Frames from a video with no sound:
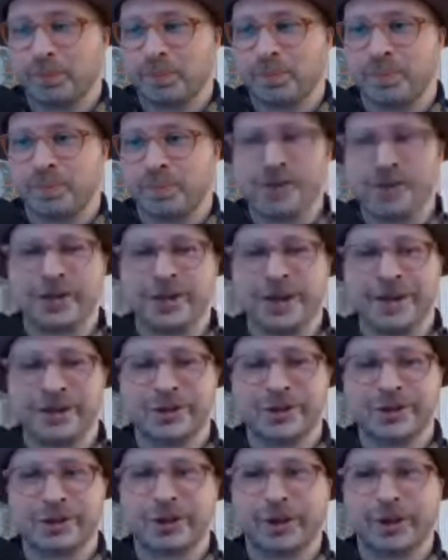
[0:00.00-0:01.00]
business,
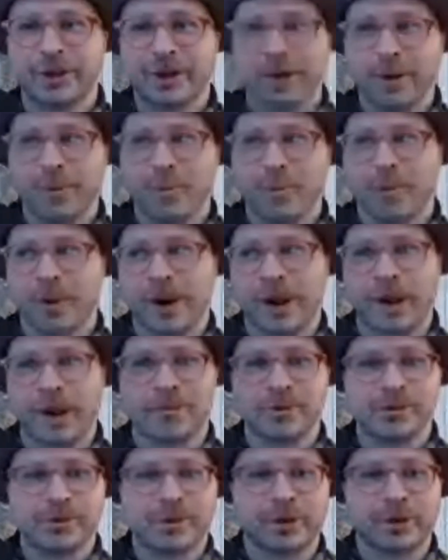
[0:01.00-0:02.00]
when I
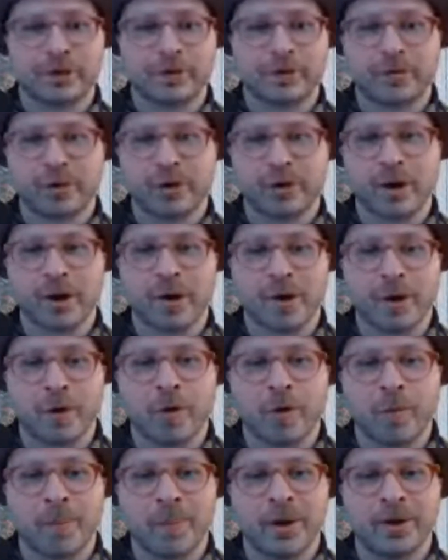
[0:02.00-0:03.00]
was looking for a
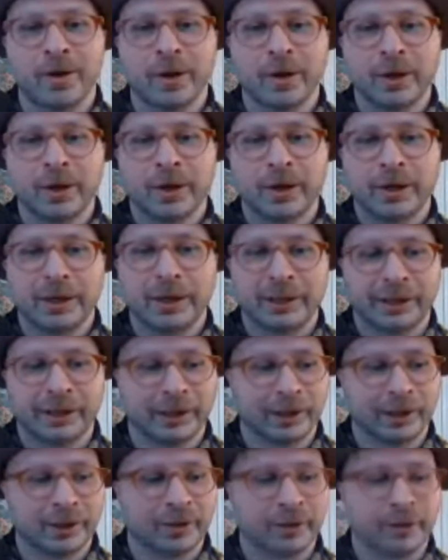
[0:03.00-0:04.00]
home
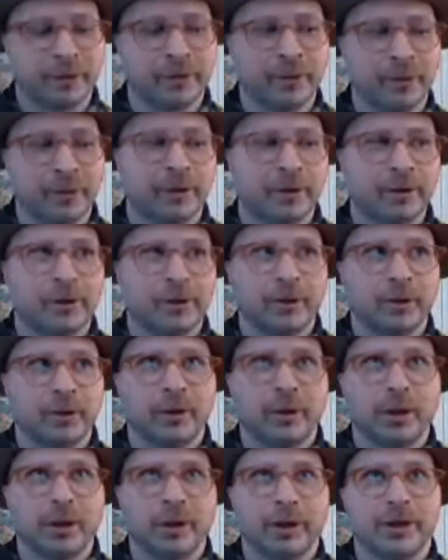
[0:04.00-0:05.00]
in,
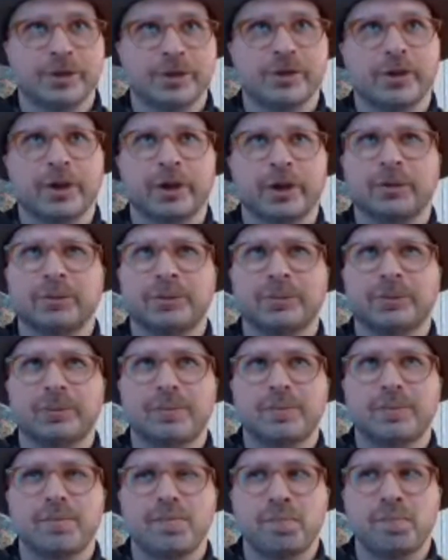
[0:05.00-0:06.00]
I guess, like
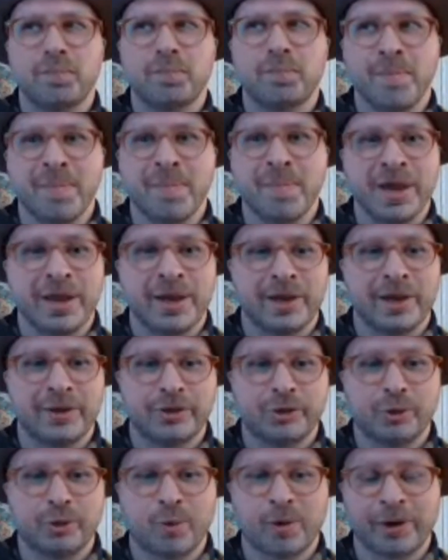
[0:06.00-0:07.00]

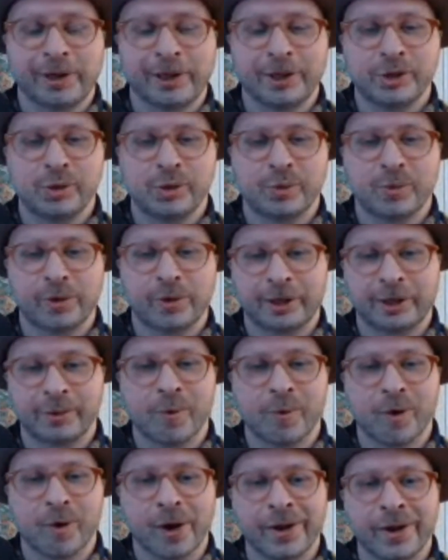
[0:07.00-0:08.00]

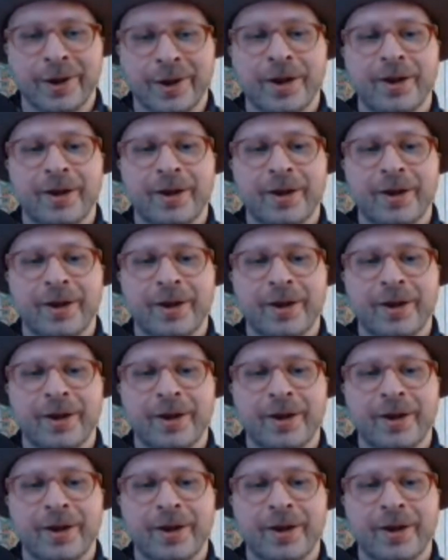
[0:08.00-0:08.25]
mid-2021,